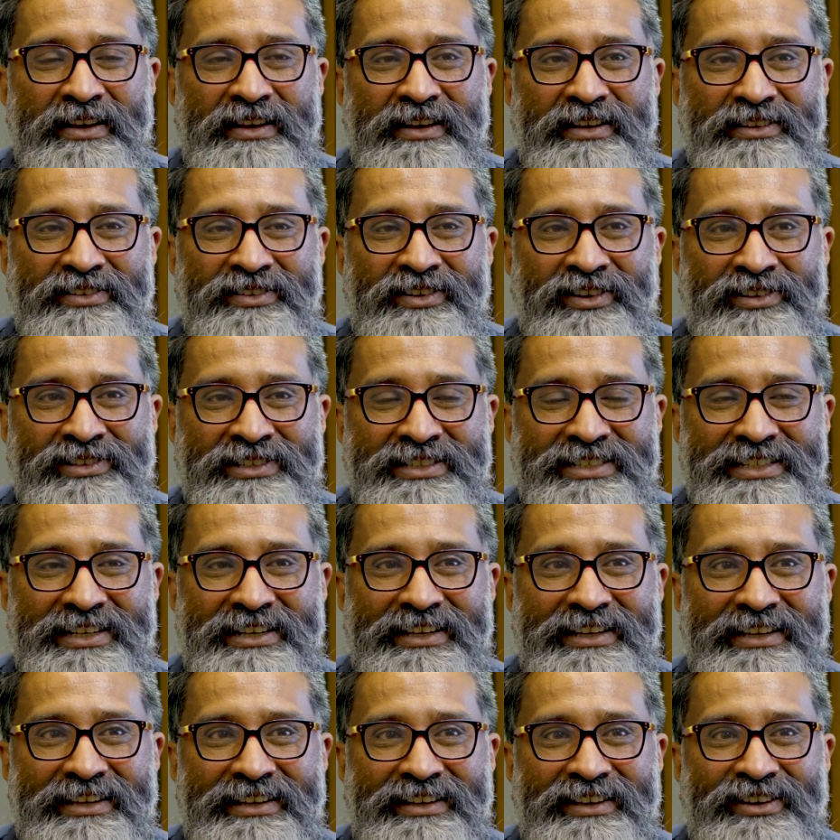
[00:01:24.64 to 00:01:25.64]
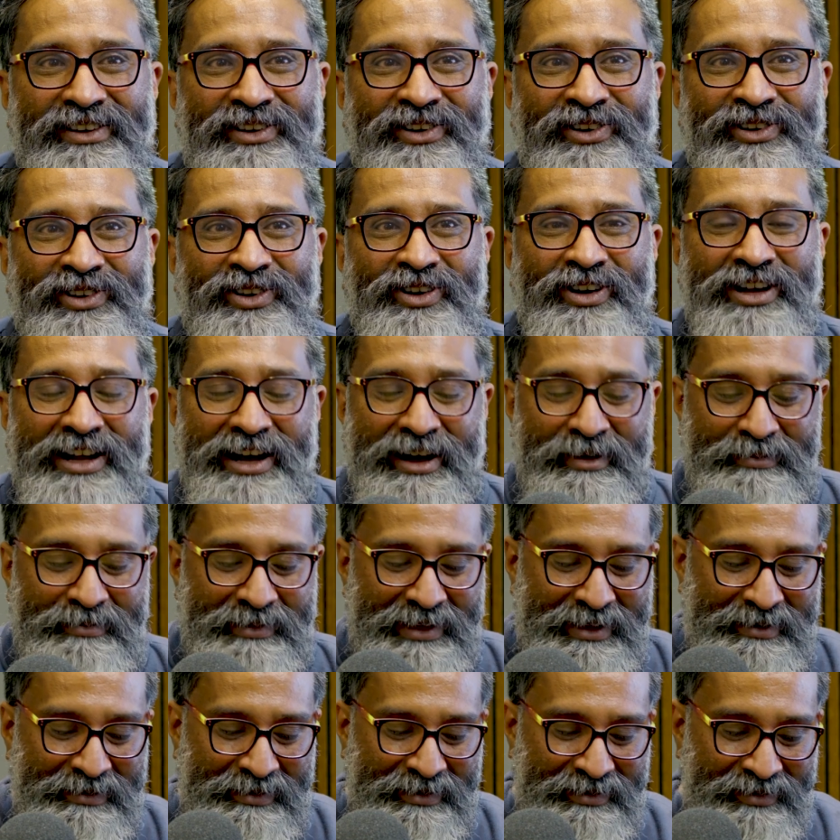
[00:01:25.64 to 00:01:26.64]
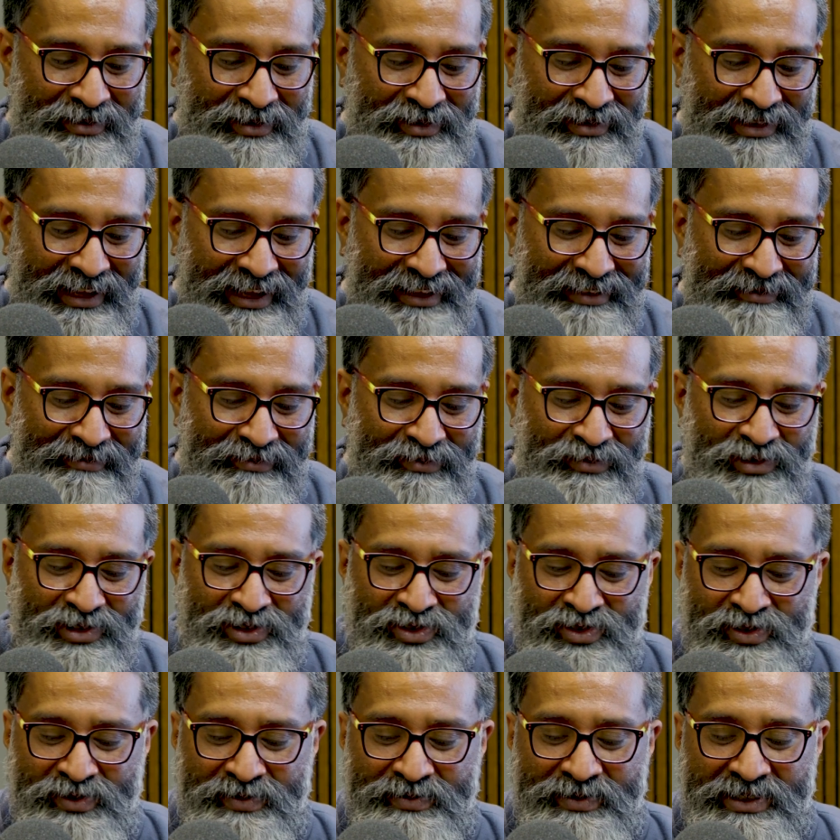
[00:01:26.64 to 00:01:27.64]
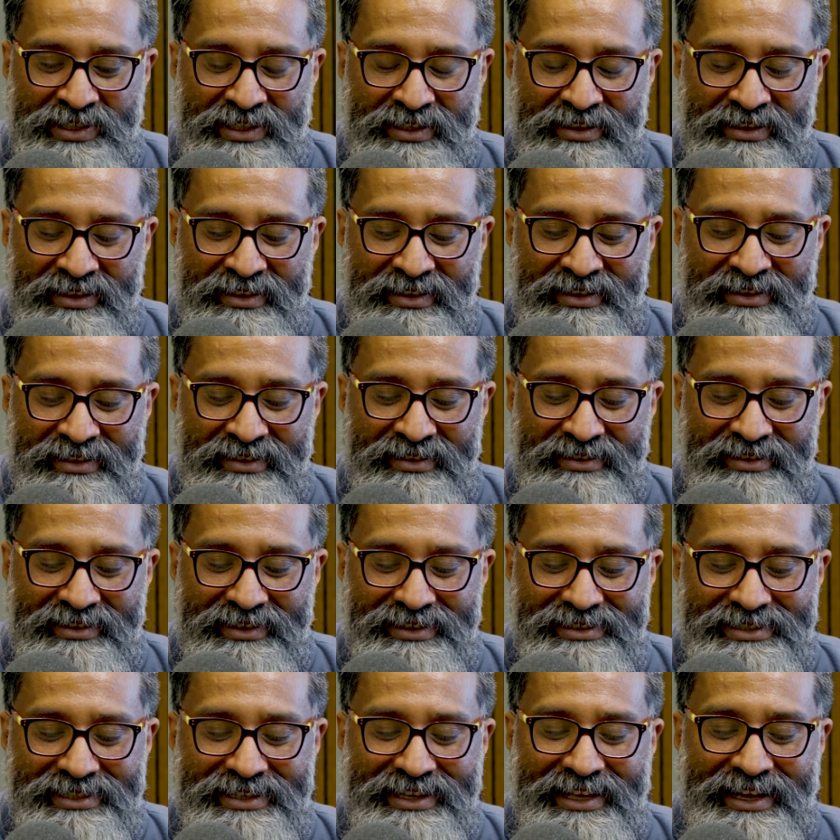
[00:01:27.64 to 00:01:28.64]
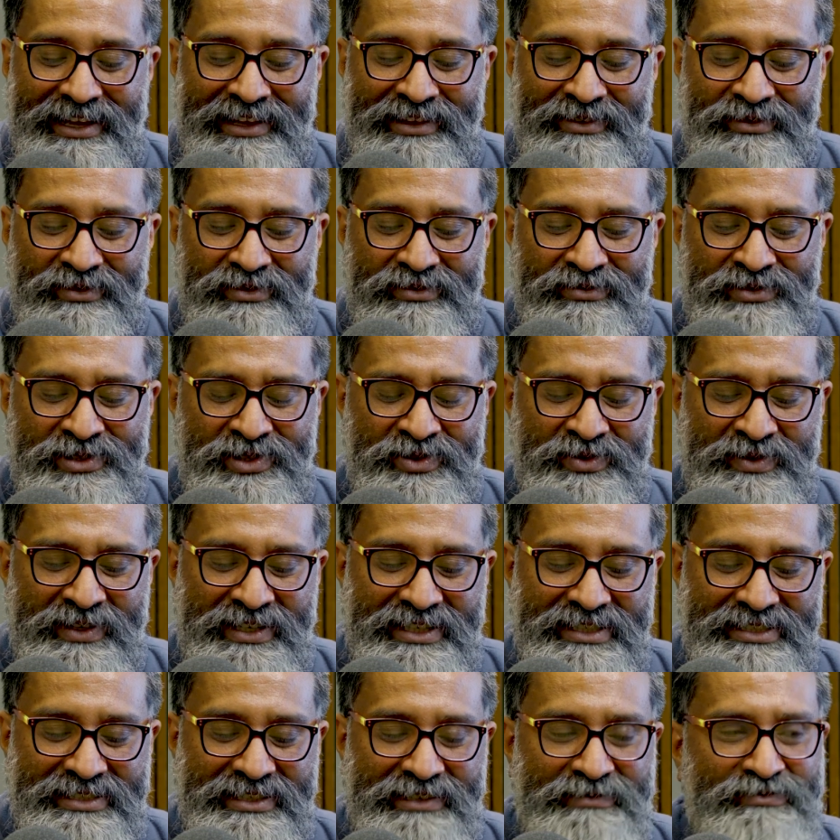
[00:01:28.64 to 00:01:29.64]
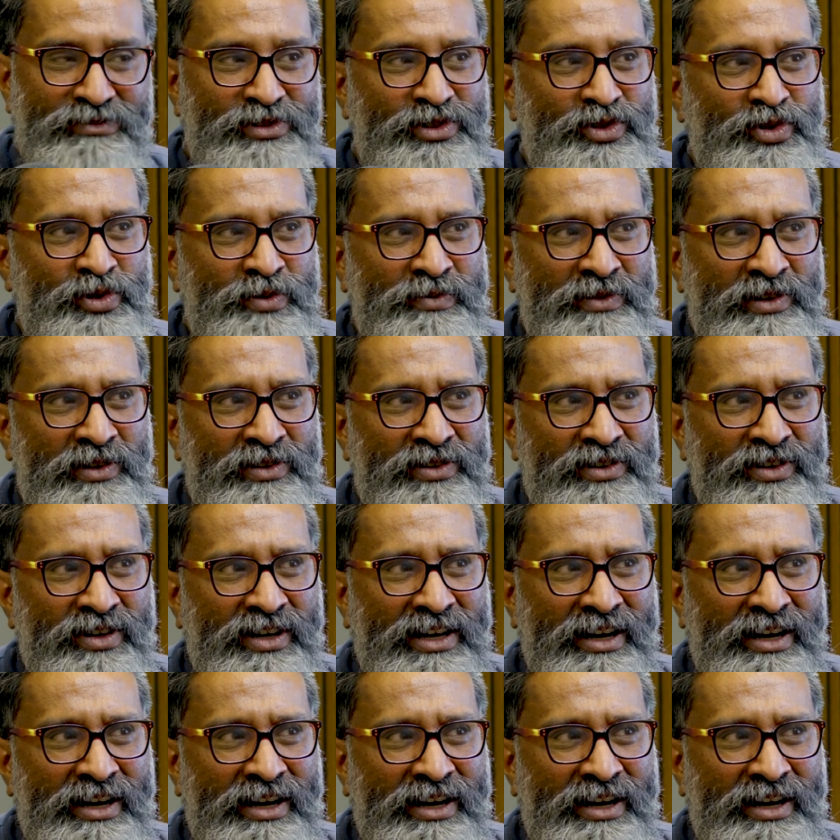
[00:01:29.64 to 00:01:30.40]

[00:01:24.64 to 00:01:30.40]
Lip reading: Dr. Uncle Kwame Mutubi. Is it which way is it? Mutubi Uncle Kwame?